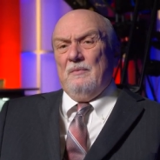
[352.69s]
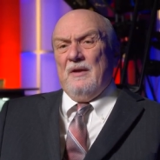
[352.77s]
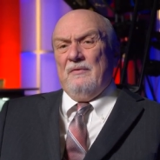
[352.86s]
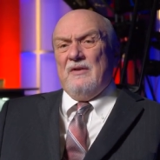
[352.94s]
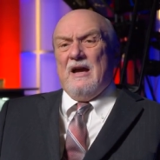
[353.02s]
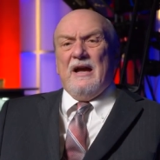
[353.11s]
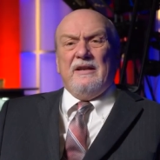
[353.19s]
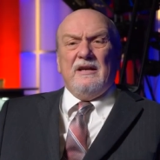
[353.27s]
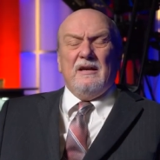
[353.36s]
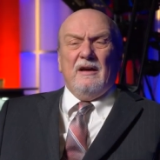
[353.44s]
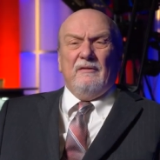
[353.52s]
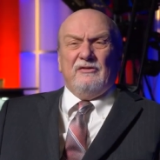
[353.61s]
then the
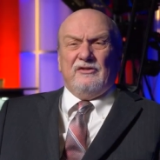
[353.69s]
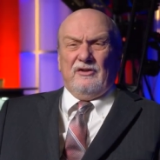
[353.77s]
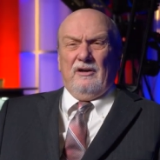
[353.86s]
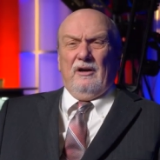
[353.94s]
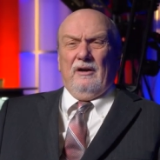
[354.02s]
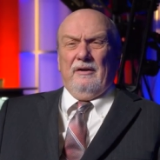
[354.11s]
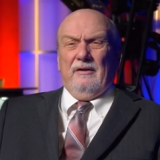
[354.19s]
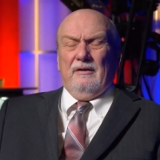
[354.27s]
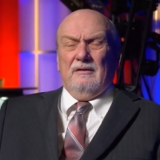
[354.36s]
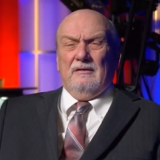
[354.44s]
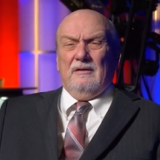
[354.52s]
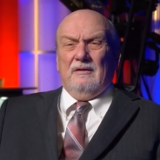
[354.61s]
idea of
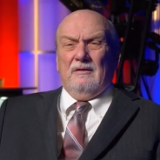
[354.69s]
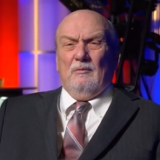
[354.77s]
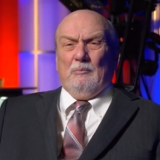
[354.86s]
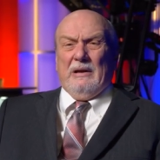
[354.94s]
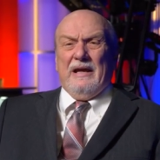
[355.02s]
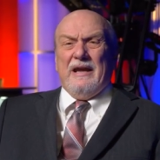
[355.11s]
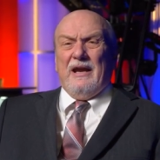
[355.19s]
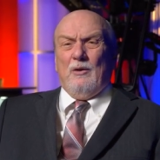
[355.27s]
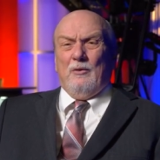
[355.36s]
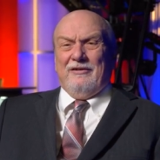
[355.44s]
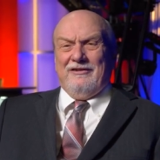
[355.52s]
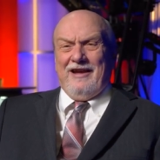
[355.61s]
CERN
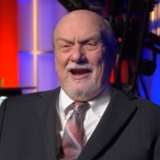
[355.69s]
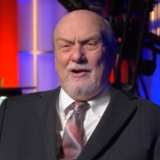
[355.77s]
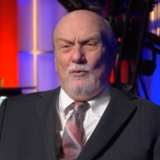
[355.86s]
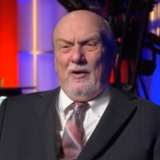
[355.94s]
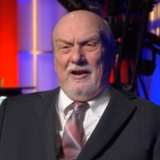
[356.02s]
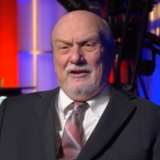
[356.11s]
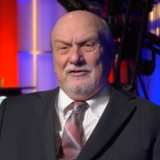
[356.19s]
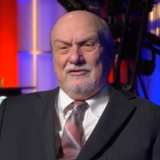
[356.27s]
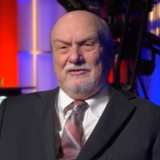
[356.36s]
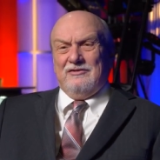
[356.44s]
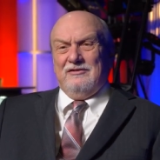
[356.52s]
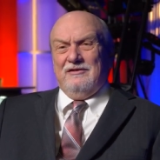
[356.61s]
playing with
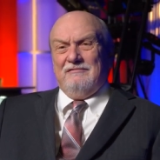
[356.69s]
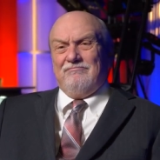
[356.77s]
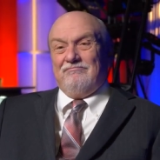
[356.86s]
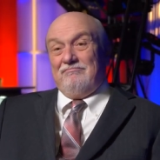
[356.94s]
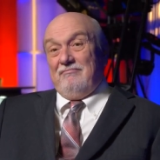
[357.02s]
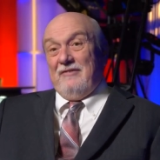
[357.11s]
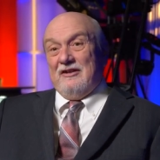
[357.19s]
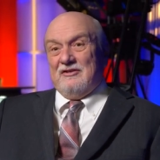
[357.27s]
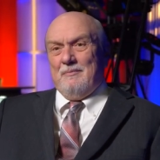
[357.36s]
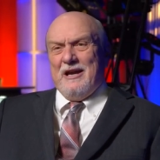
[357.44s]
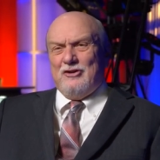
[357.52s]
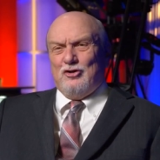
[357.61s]
gateways is
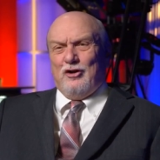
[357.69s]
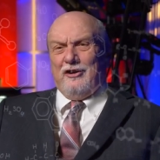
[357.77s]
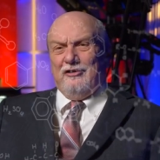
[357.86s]
a major